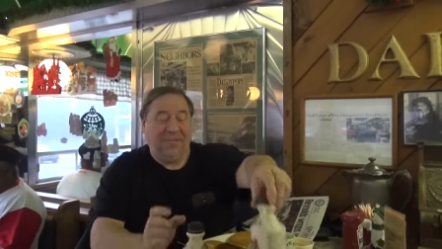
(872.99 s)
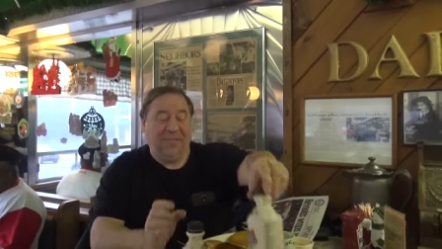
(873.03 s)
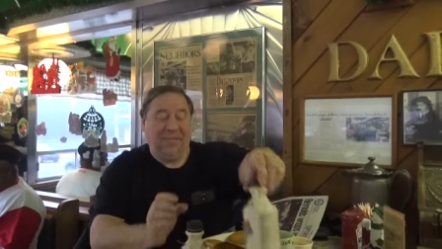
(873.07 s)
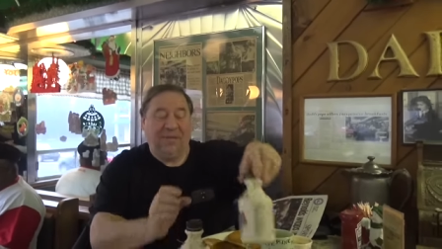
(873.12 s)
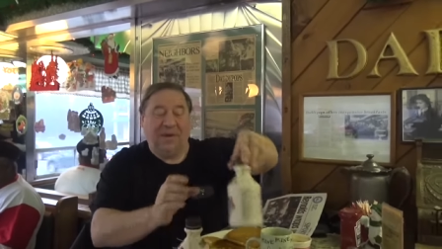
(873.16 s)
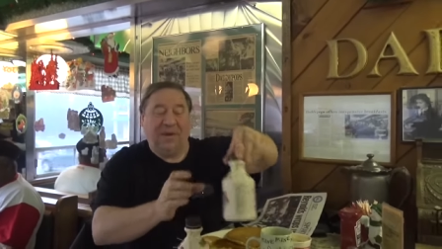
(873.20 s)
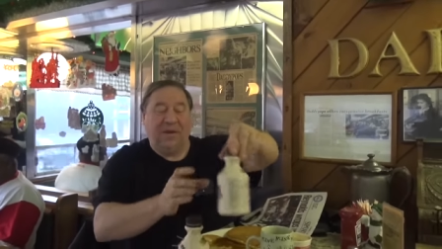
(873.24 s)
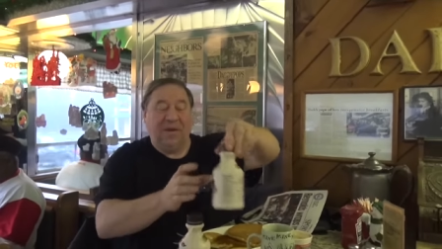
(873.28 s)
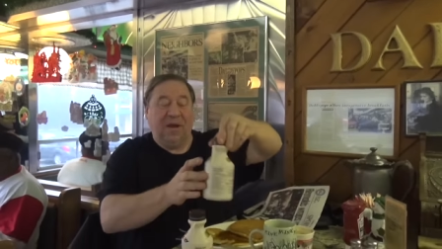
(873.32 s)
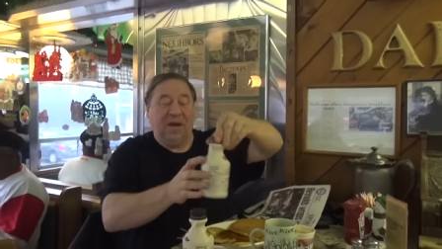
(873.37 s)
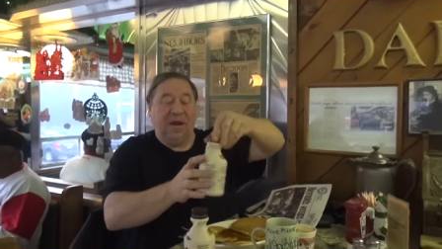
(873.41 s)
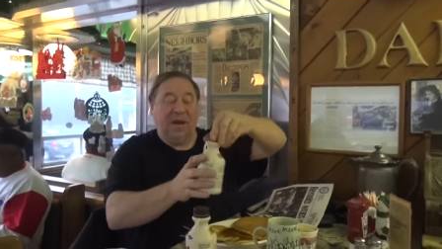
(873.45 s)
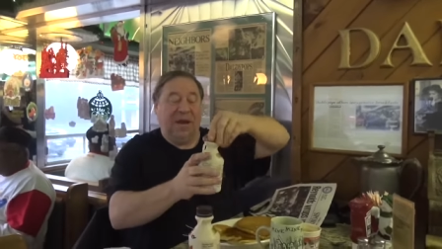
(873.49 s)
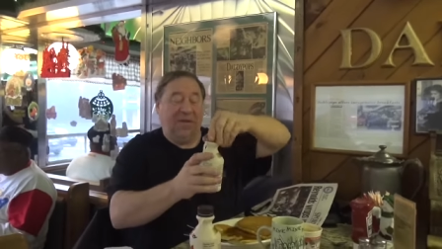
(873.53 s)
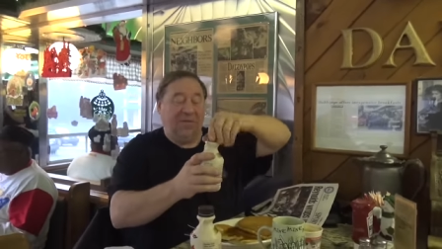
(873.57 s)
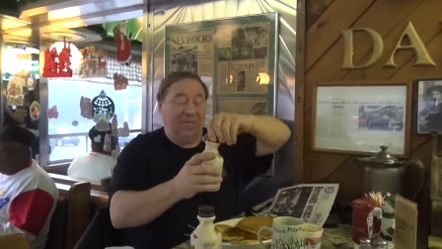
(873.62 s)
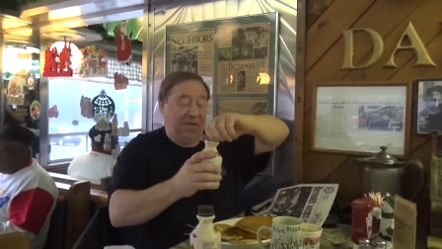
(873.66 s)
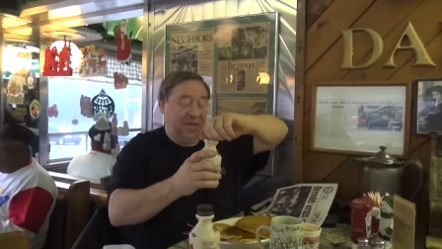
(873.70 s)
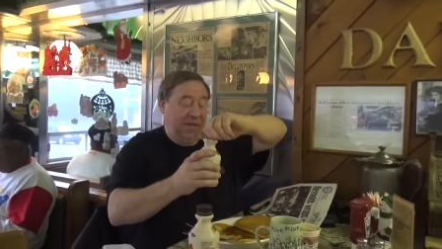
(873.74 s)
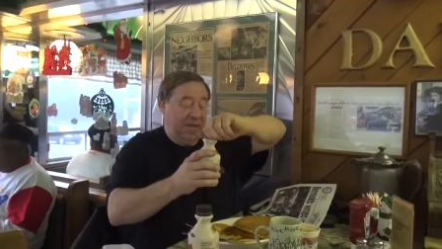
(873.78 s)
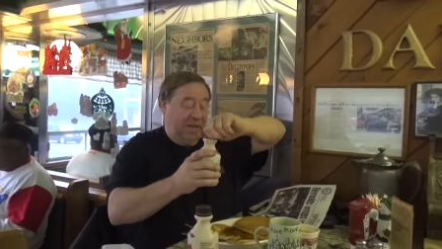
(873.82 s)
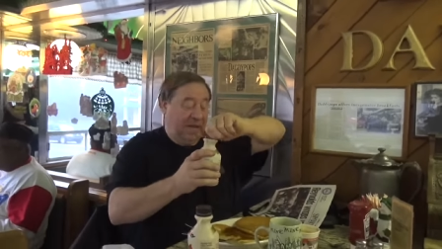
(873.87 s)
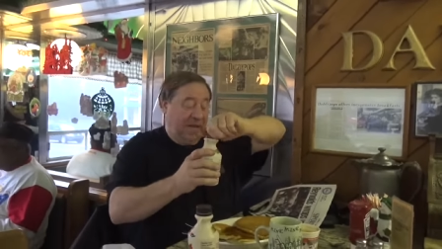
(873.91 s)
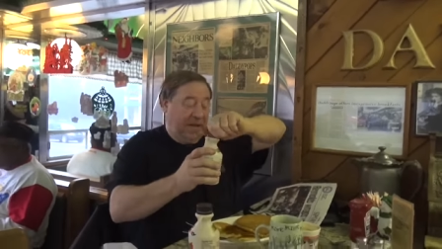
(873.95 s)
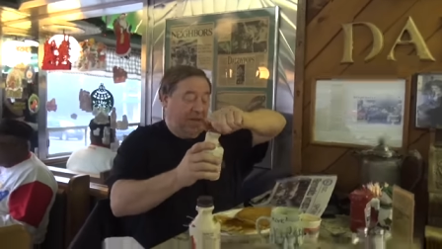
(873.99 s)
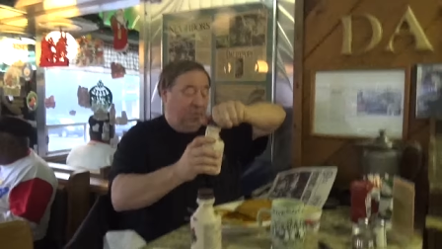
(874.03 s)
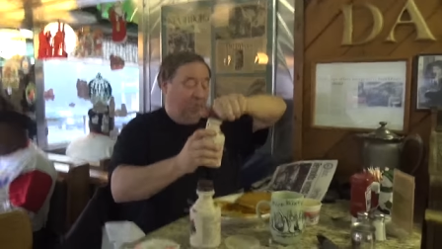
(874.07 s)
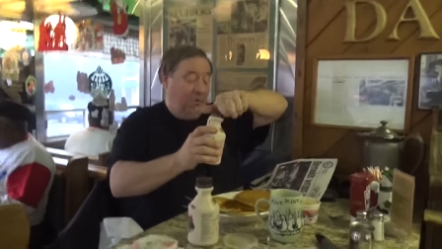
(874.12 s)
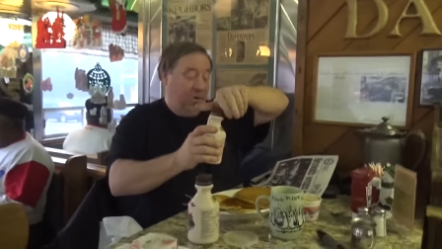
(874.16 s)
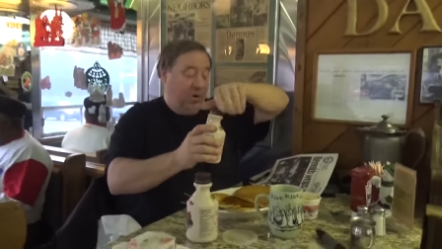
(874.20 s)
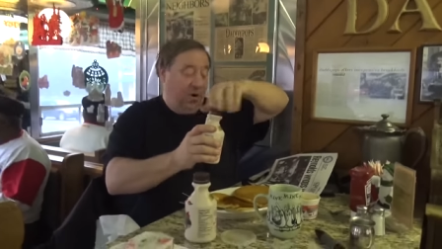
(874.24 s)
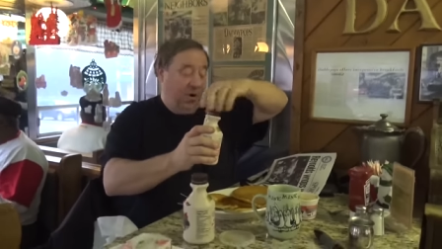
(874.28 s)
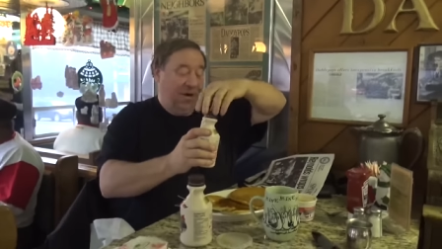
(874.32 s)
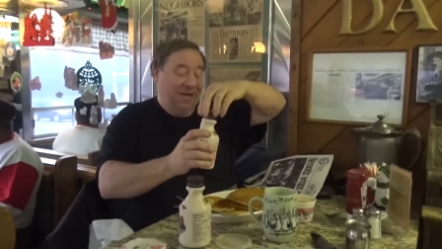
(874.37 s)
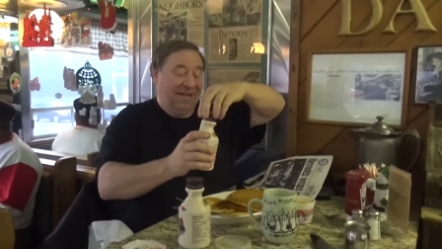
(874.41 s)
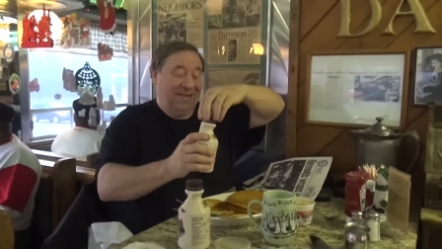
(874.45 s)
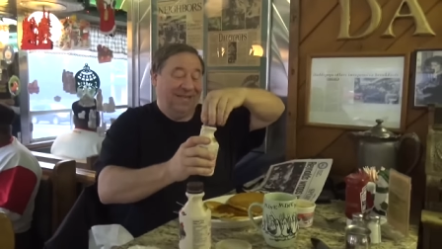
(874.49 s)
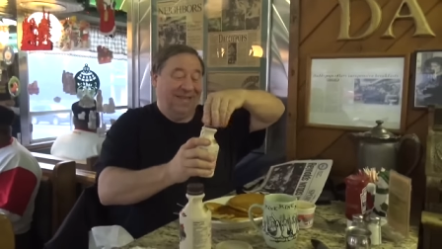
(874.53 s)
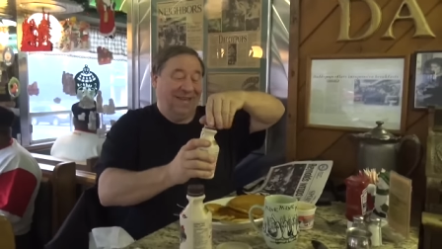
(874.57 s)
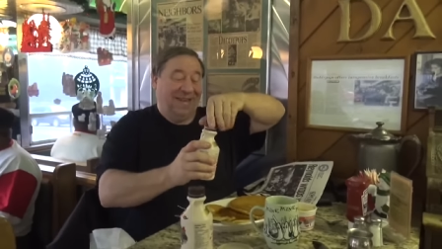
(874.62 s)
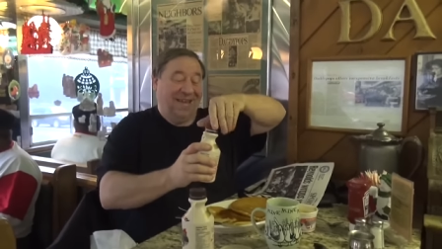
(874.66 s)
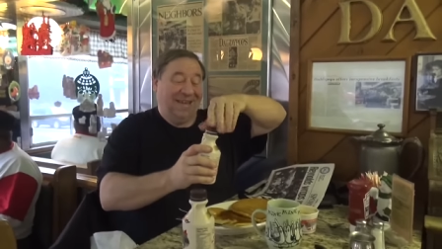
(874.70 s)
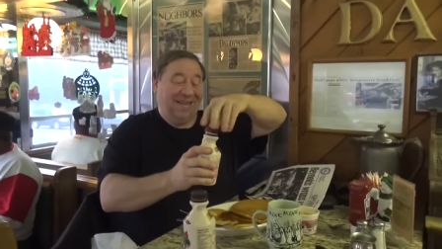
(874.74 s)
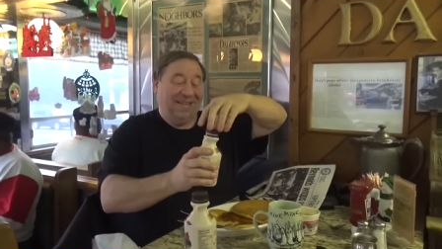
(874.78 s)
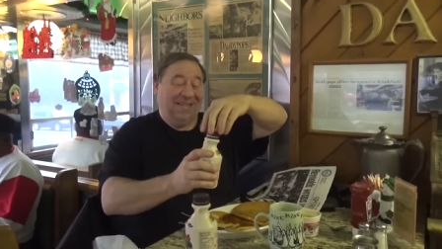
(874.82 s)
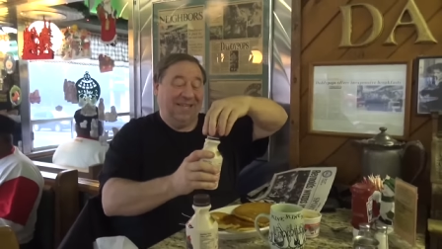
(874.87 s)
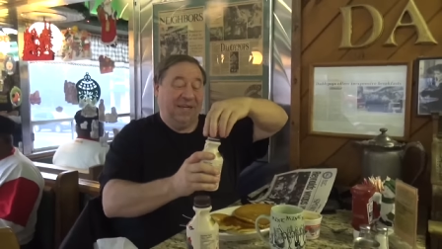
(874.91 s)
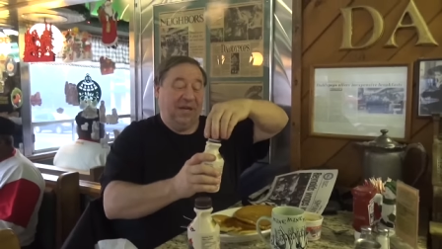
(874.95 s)
And everything they ordered is
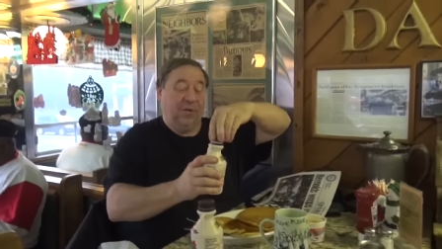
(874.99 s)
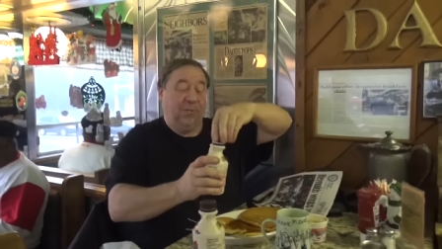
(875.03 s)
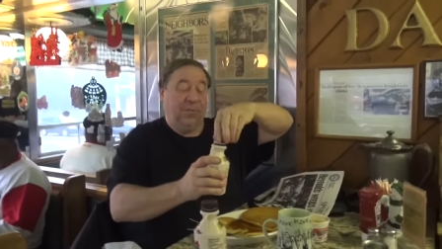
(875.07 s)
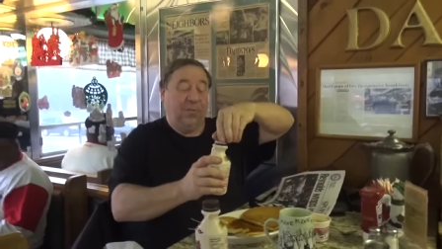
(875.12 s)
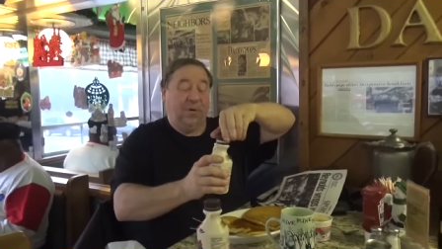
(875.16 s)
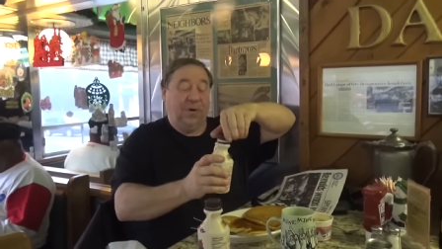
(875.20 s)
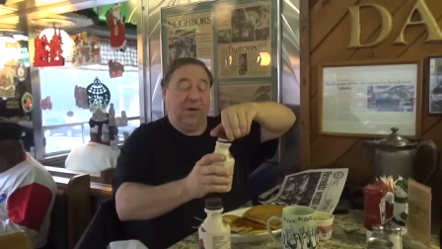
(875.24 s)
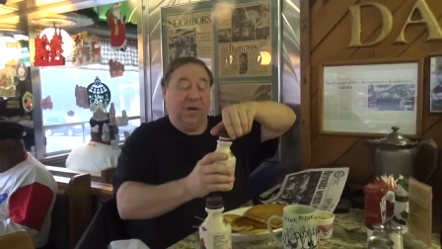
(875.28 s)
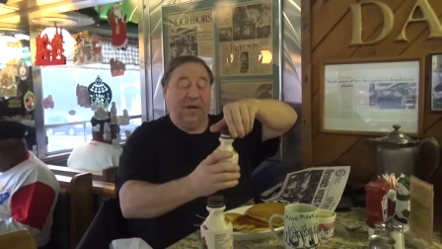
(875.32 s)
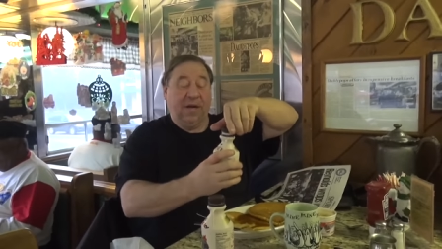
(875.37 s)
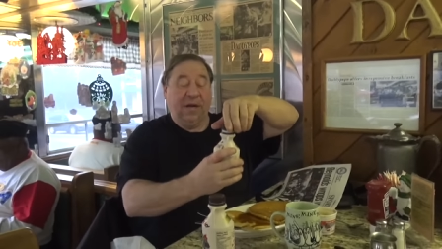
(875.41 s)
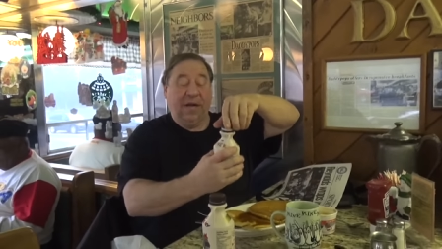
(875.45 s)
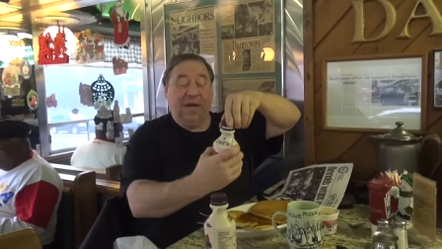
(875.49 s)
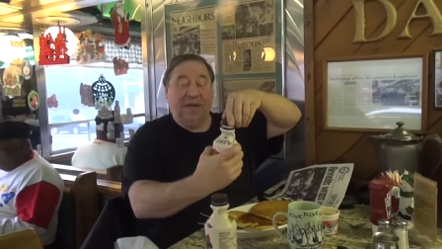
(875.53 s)
not syrup oriented.